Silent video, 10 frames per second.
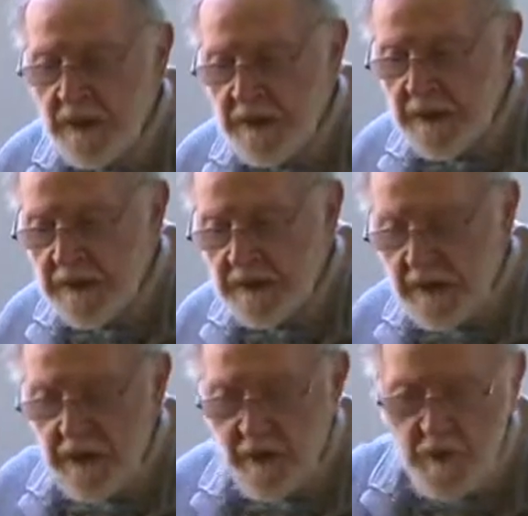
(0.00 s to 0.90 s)
There's
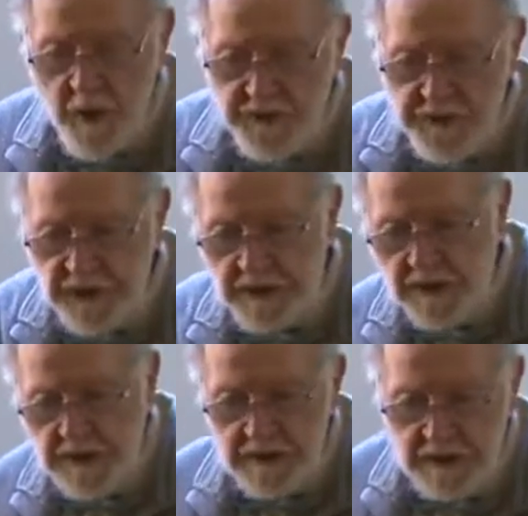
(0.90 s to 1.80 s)
a waffling,
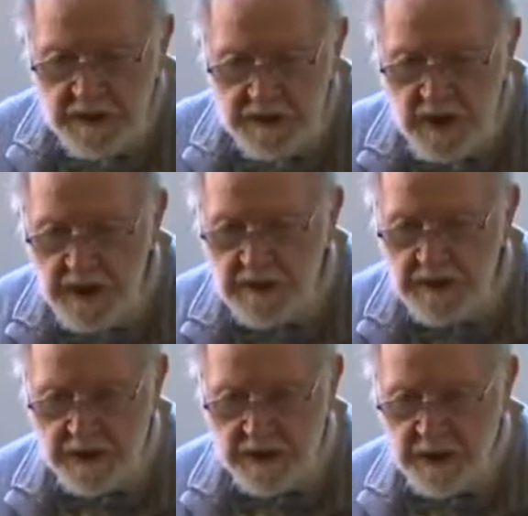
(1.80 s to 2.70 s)
there's a
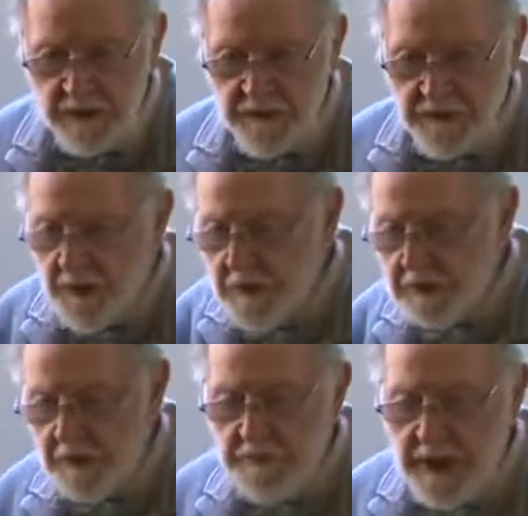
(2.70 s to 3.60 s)
changing there,
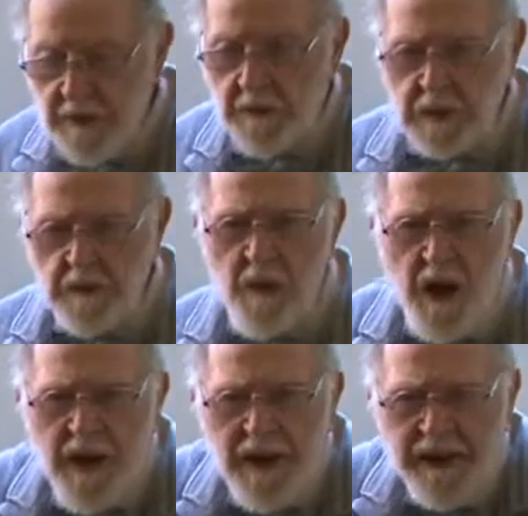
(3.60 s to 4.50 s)
forwards and backwards.
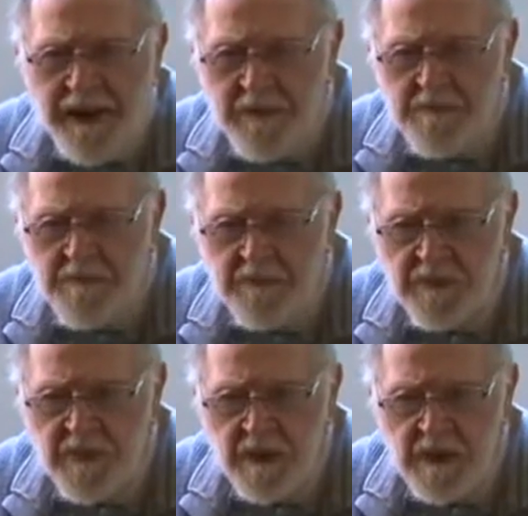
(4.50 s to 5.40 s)
Why?
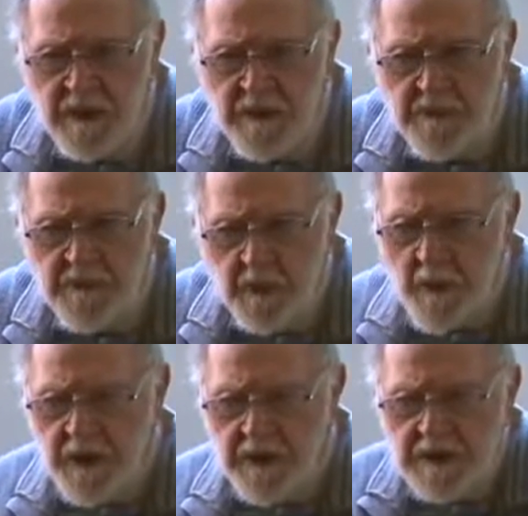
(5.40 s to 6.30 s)

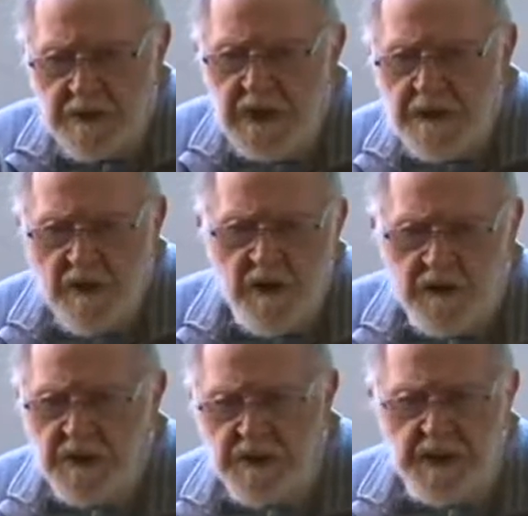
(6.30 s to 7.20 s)
Why this
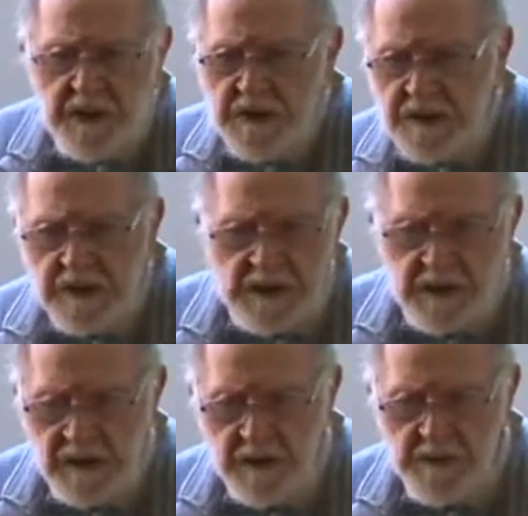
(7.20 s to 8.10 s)

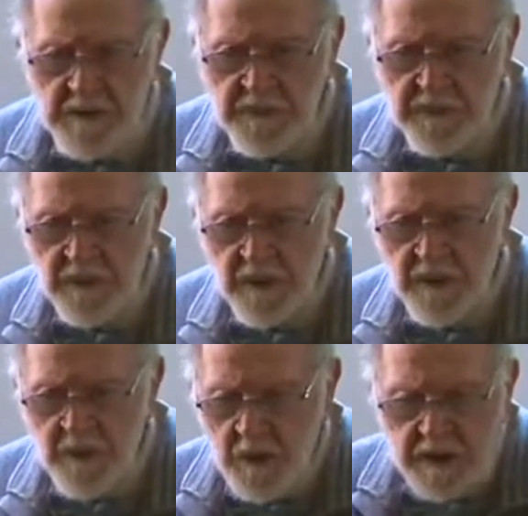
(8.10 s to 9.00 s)
inconsistency?
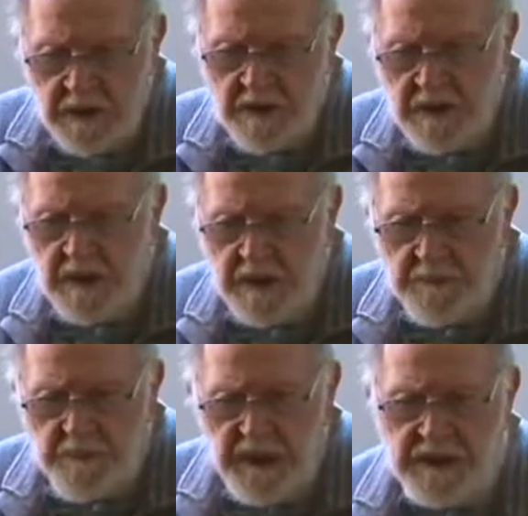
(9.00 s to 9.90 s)
What is the
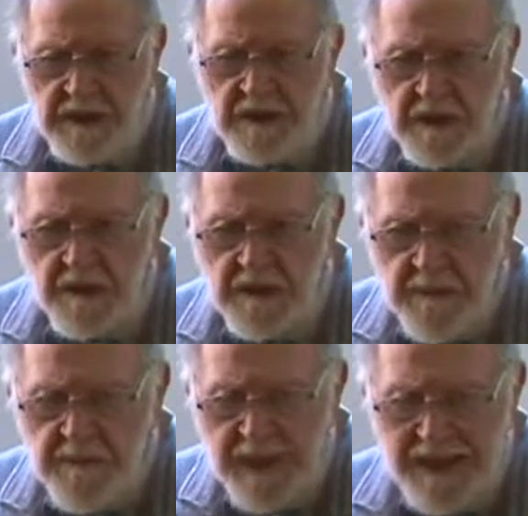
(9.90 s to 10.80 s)
basis of the
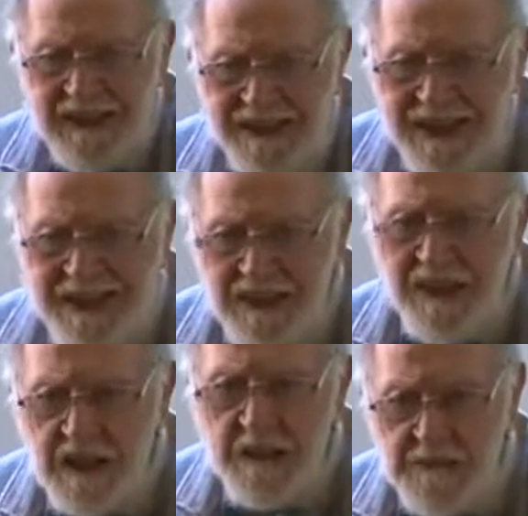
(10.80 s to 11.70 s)
pattern? Is
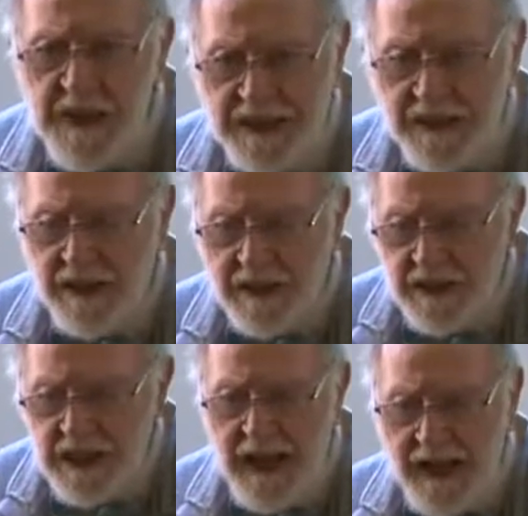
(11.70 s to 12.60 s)
there a pattern?
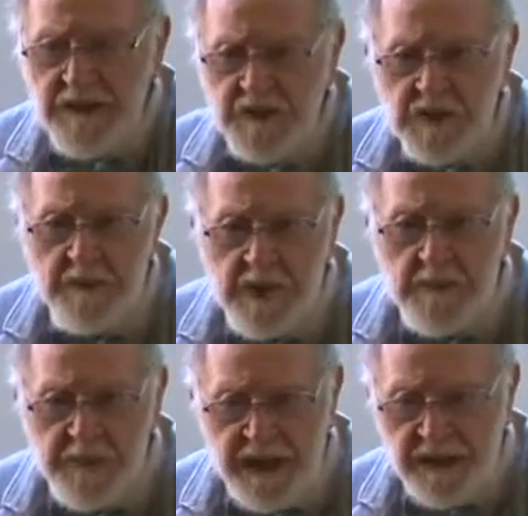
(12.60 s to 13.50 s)
There has to be a
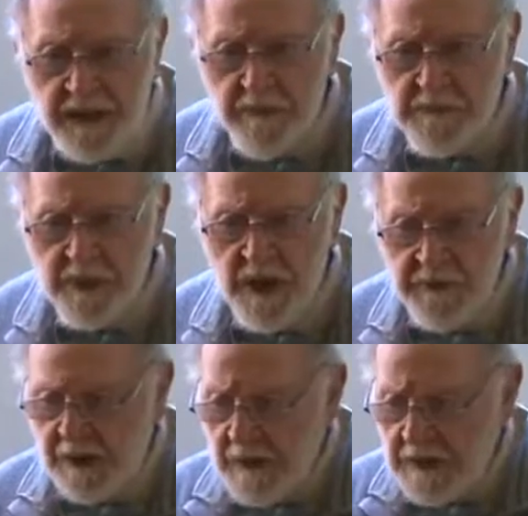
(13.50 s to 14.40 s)
pattern,
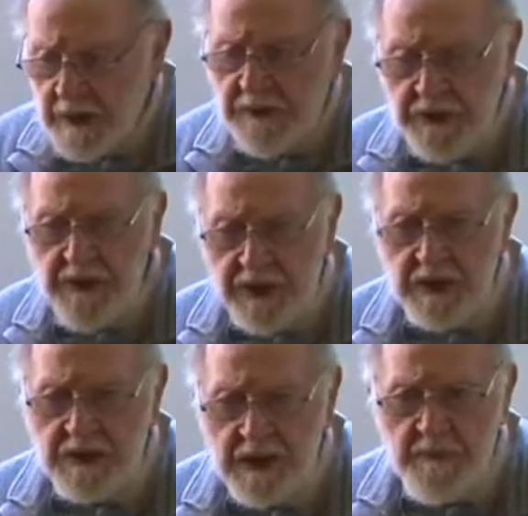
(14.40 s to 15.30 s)
because everything
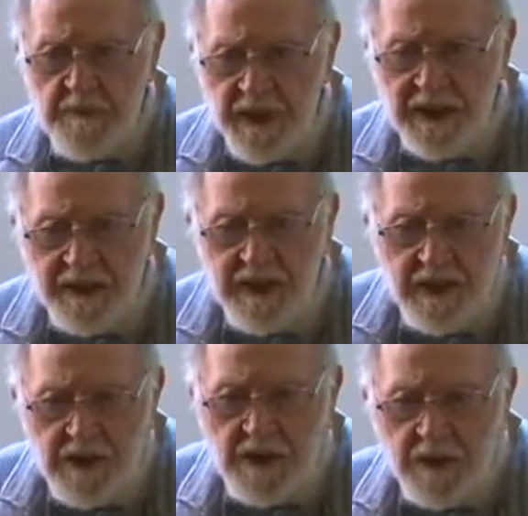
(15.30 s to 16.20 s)
is in a pattern
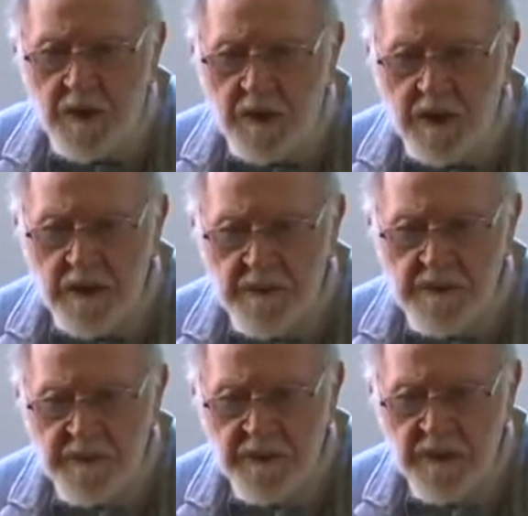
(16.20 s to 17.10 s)
in the Torah.
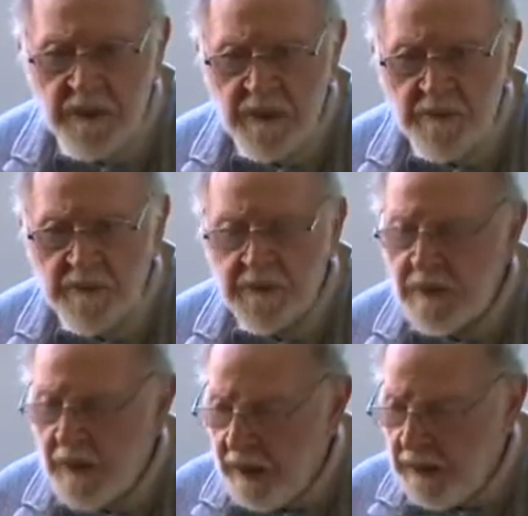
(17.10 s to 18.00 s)

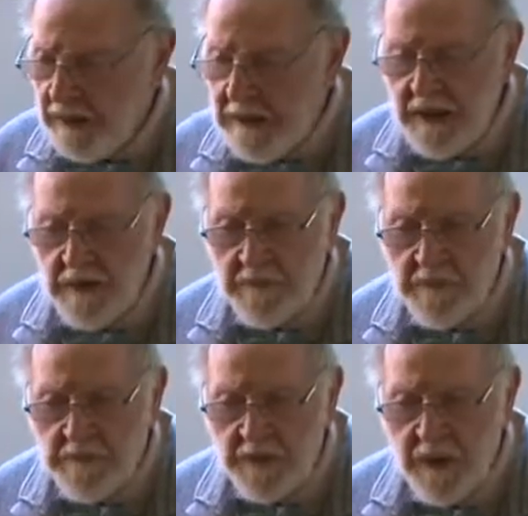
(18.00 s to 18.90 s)
And again,
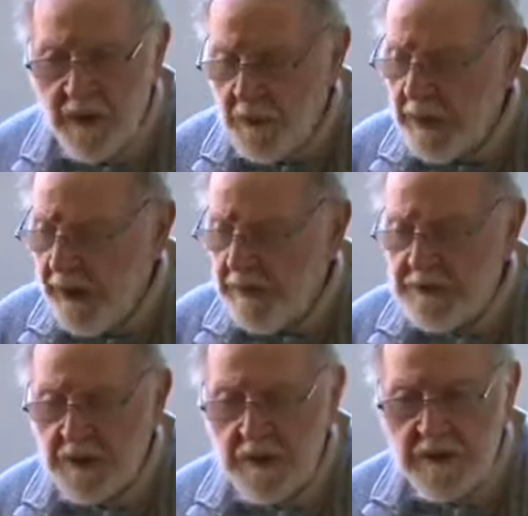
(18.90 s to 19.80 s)
we have
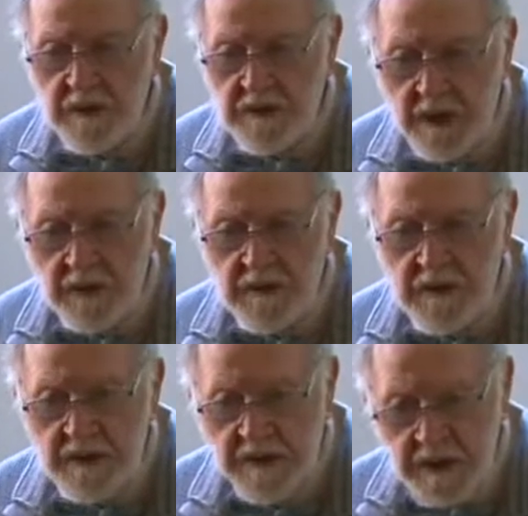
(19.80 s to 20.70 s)
to consult
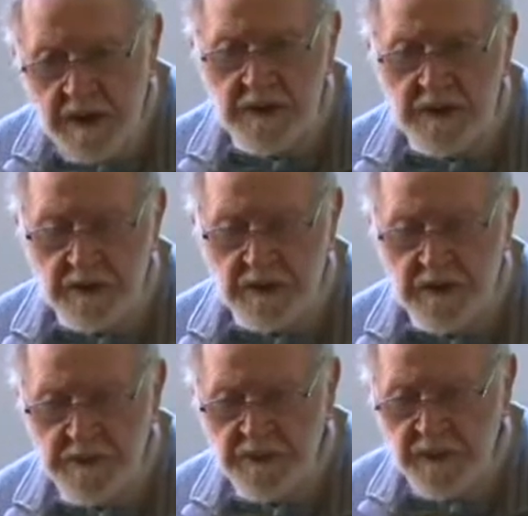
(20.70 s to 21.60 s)
the sages
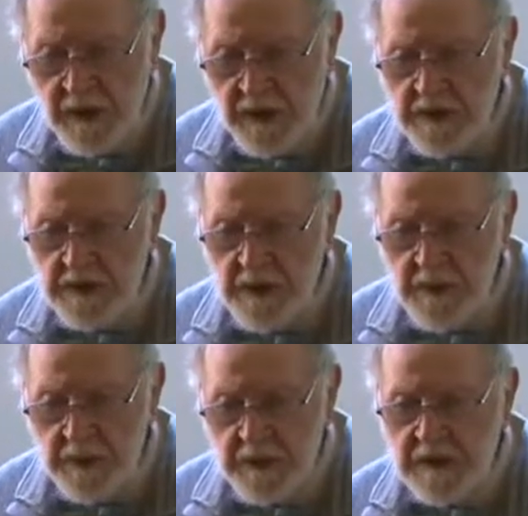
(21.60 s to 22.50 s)
and see
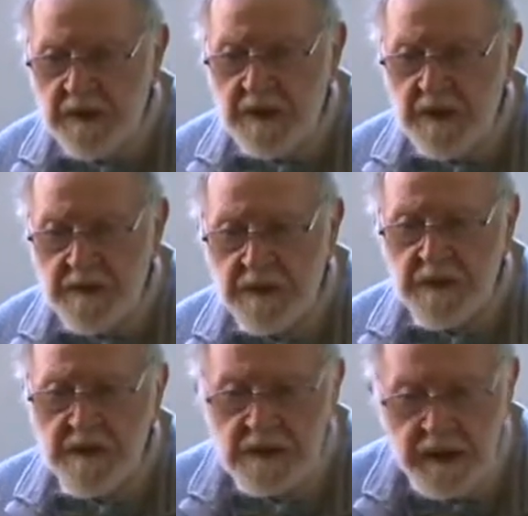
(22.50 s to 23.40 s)
what the sages
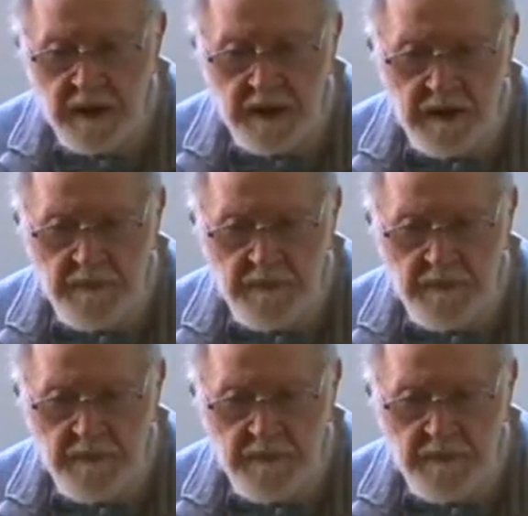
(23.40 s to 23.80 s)
say.